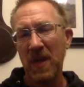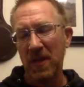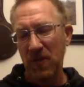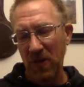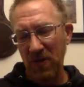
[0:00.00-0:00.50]

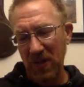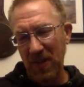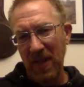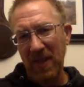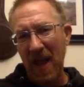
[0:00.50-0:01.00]
So here's the
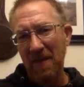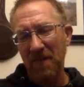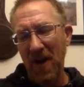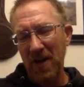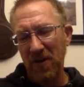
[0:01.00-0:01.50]
thing, that
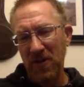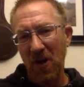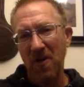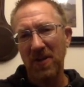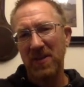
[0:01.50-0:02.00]
fire
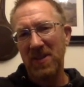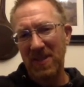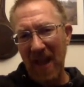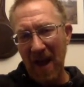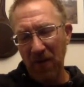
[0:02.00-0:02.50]
started
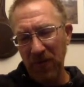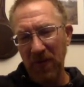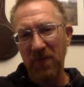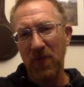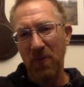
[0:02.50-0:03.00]
south
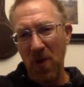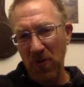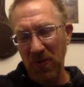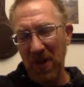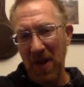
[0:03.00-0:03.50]
of the
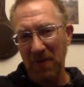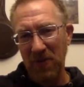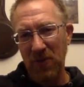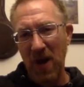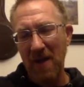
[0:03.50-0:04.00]
road that I was
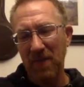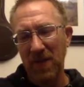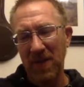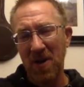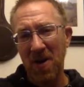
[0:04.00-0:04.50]

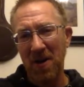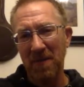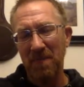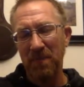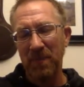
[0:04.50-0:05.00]
traveling on.